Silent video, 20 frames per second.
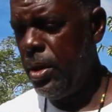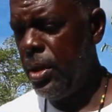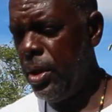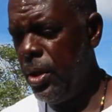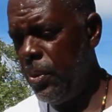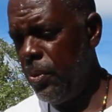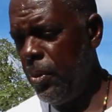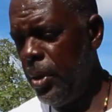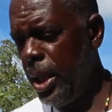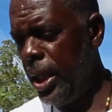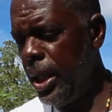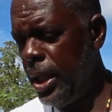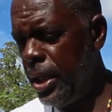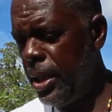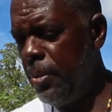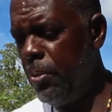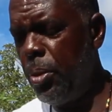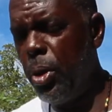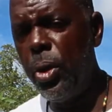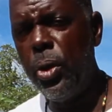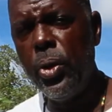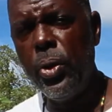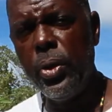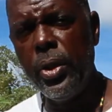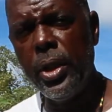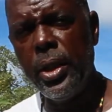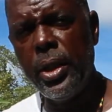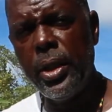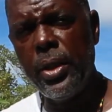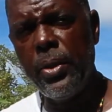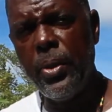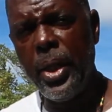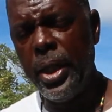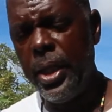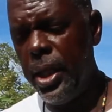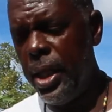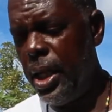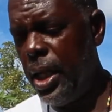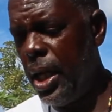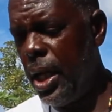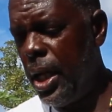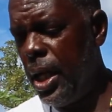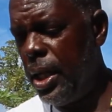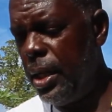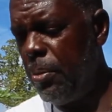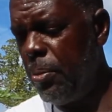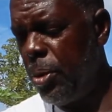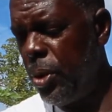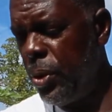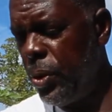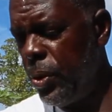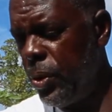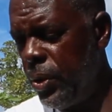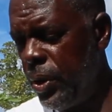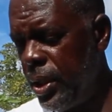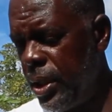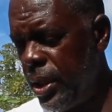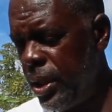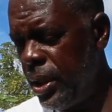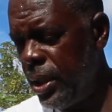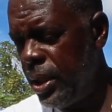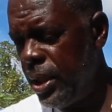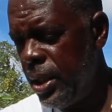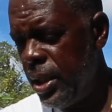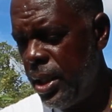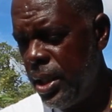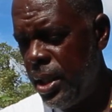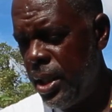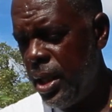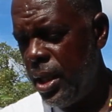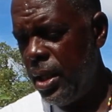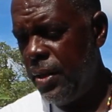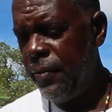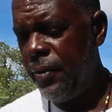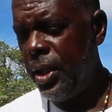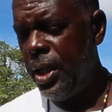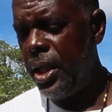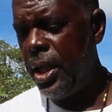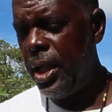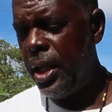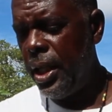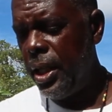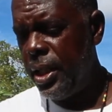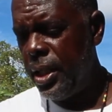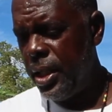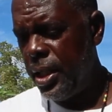to make the bones, what you call the bones of the kite.